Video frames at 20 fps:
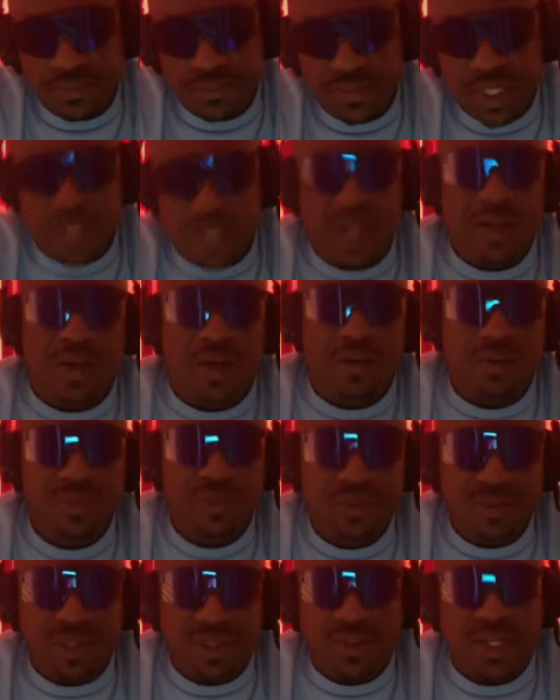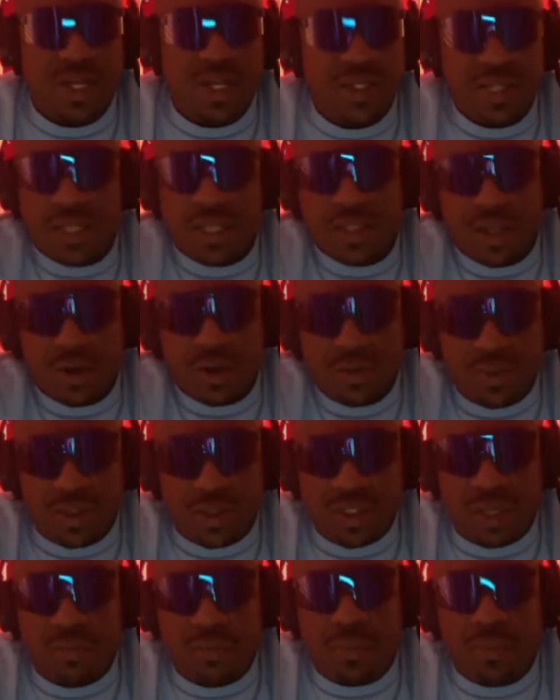And I noticed, I take note
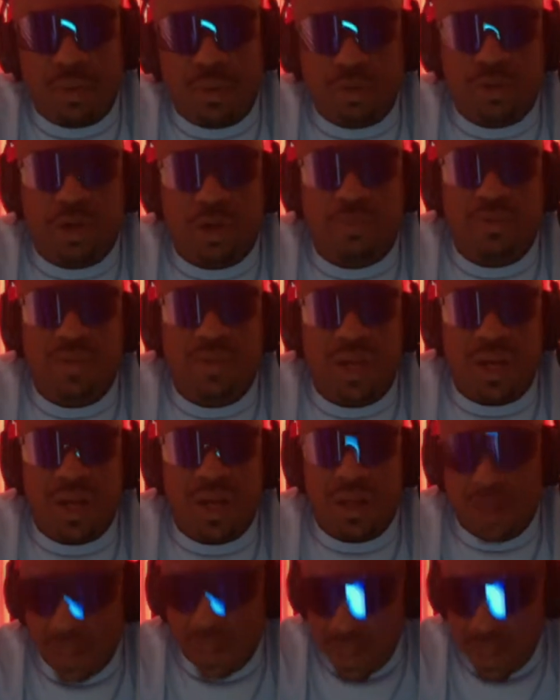because I'm a pool service guy.